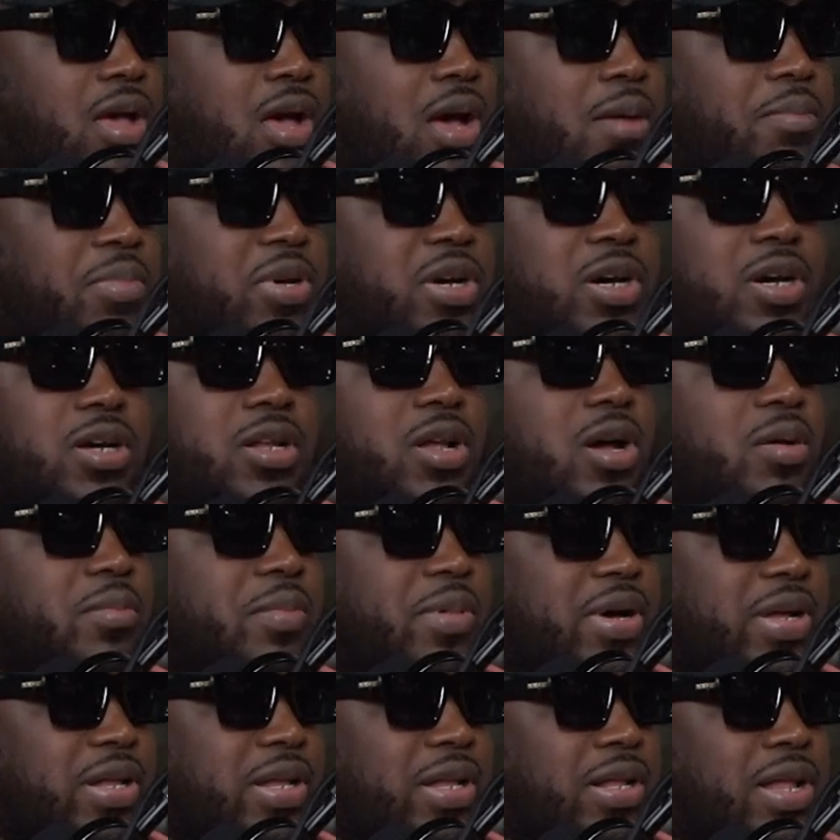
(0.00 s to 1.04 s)
I'm good on
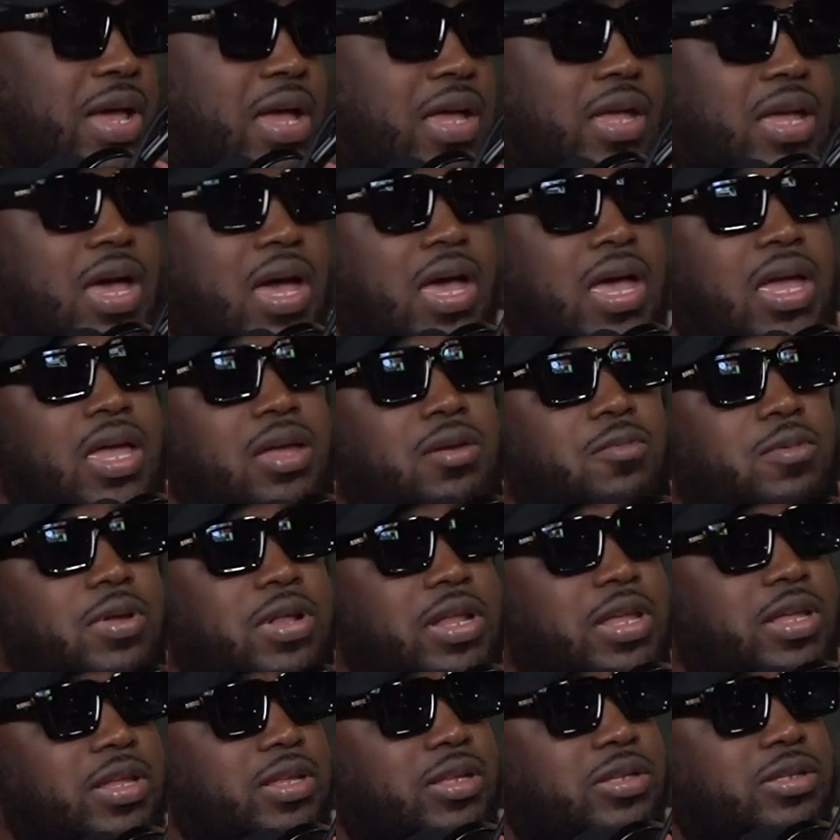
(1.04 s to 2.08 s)
money. Like, I ain't
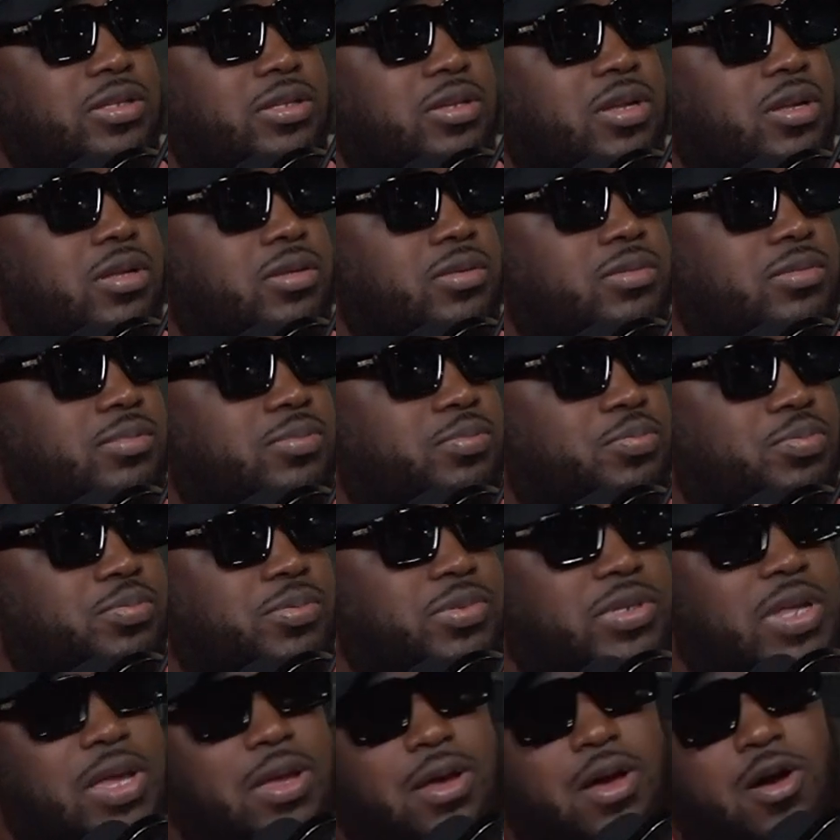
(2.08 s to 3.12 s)
really
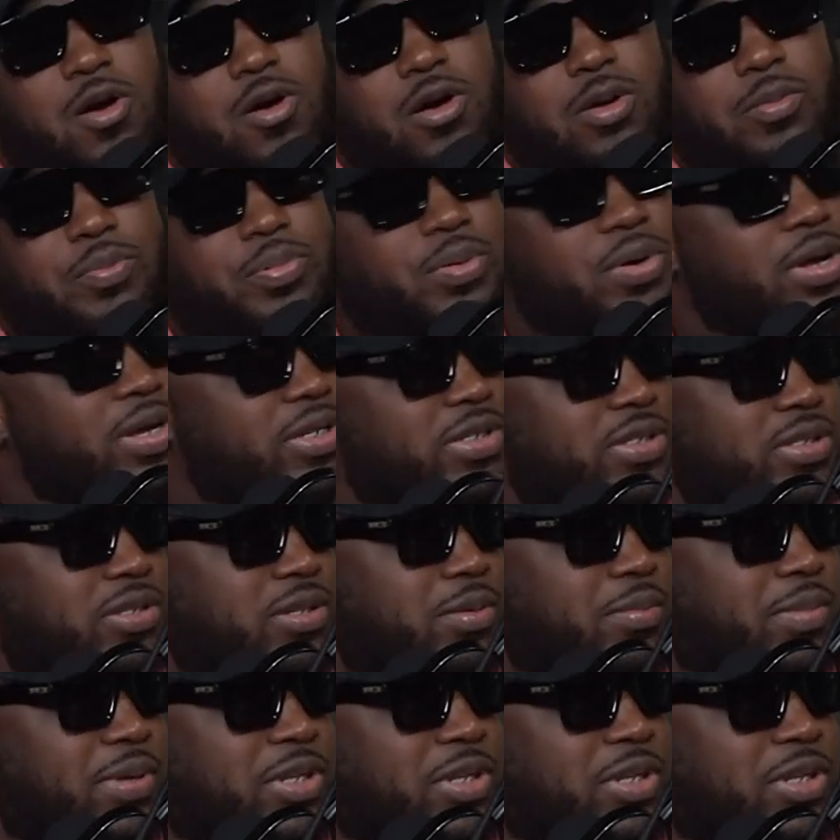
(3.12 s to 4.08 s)
that hard pressed to be